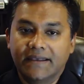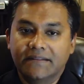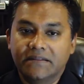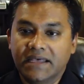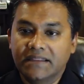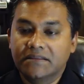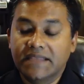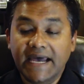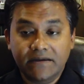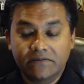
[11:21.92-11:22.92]
and
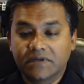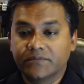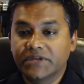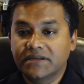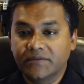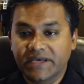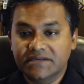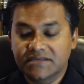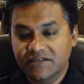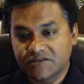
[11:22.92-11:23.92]
and that completely
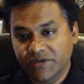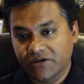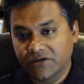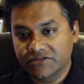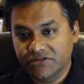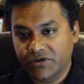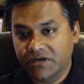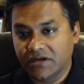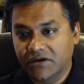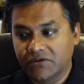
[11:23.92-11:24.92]
makes sense because you
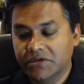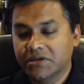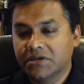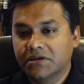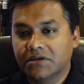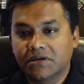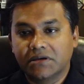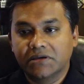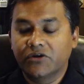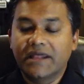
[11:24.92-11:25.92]
are now
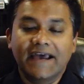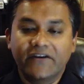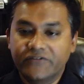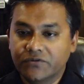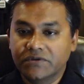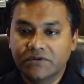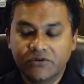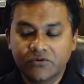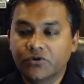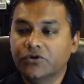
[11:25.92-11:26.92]
uh, you don't have to,
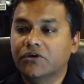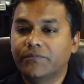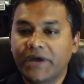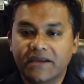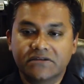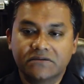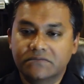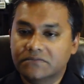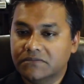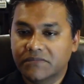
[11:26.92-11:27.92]
you know your
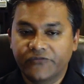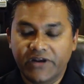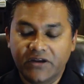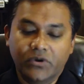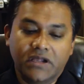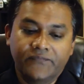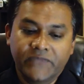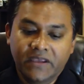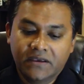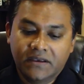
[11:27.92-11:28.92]
pattern very well.
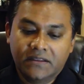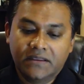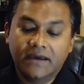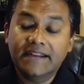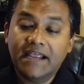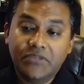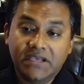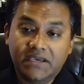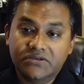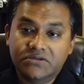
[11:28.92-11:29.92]
The other
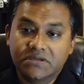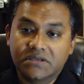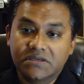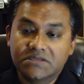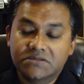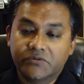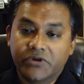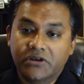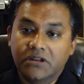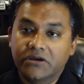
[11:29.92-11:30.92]
application is
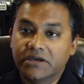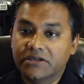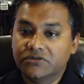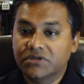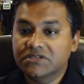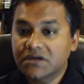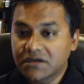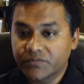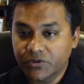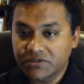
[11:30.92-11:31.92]
where you're looking into a
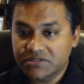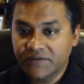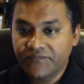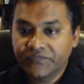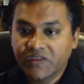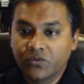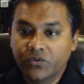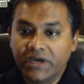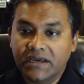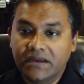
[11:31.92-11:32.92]
tugboat,
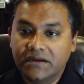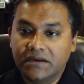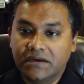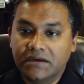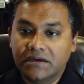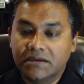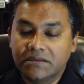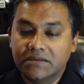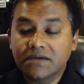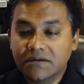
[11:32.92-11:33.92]
where
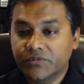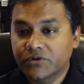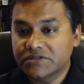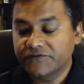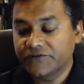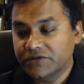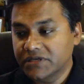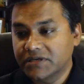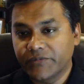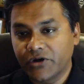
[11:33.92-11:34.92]
uh, the tugboats, if you
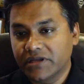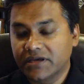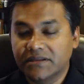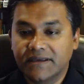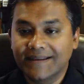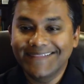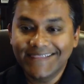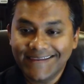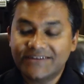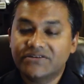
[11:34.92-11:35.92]
think about it, they
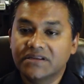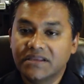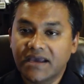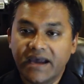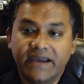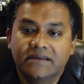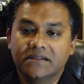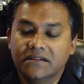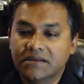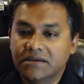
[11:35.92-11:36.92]
literally
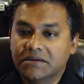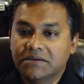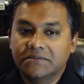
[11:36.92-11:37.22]
idle